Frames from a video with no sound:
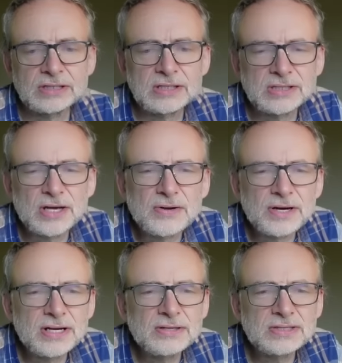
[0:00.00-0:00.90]
So
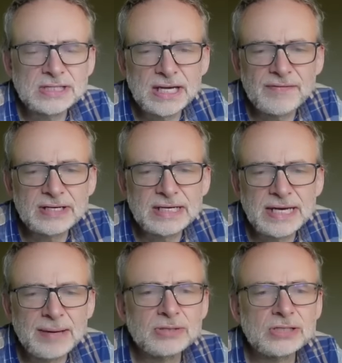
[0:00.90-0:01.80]
can you see that
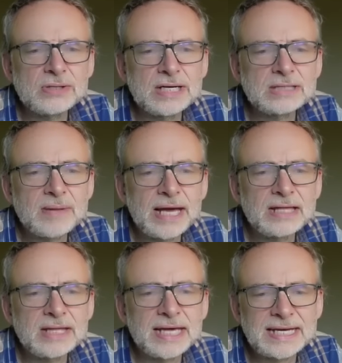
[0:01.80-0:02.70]
Neptune is
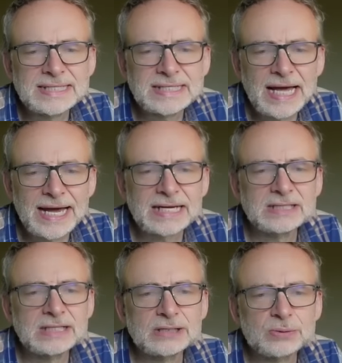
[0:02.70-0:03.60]
making the exact
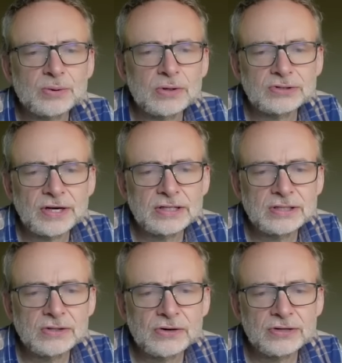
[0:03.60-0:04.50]
sesquiquadrate to
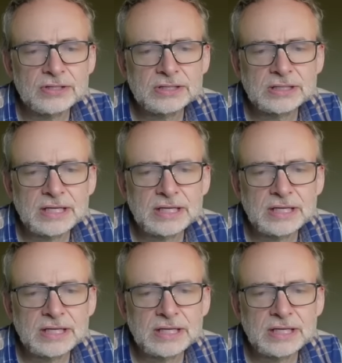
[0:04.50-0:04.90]
Uranus?